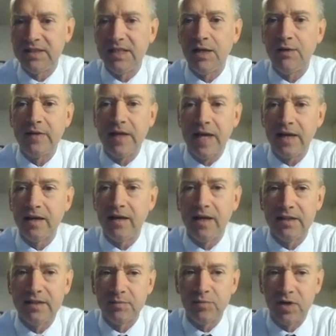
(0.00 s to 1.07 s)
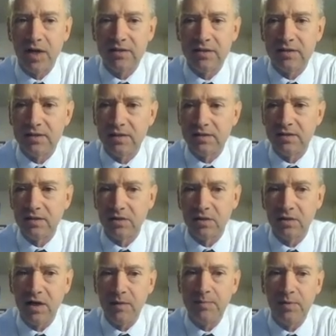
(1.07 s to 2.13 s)
self-catalyzing processes that are
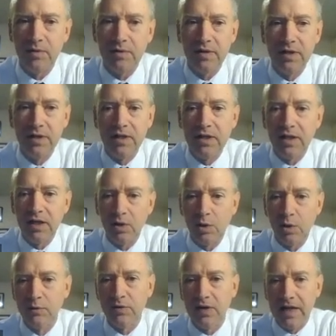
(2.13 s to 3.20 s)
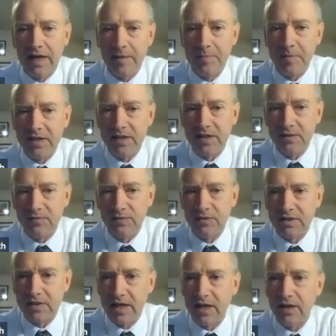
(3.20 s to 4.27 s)
coupled and overlapping at different
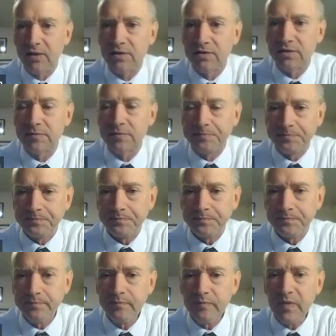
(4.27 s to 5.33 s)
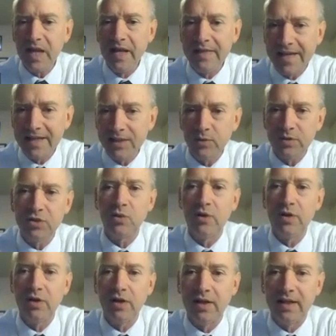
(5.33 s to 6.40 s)
scales. And that's what's
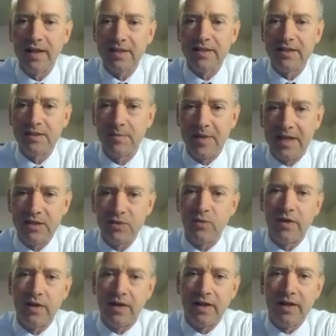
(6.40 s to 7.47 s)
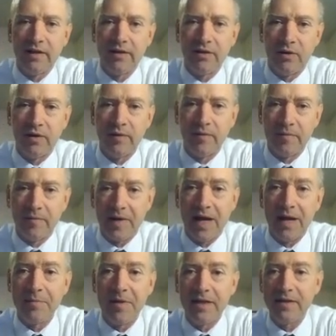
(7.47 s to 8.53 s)
going on in that system. That's what
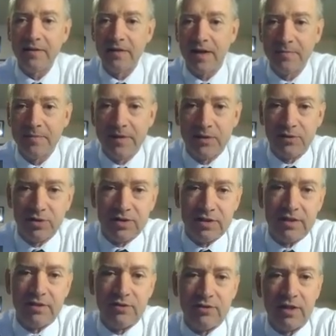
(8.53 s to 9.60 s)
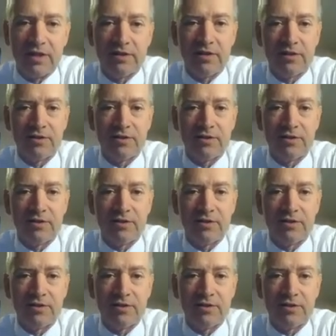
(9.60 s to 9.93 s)
I'm interested in trying to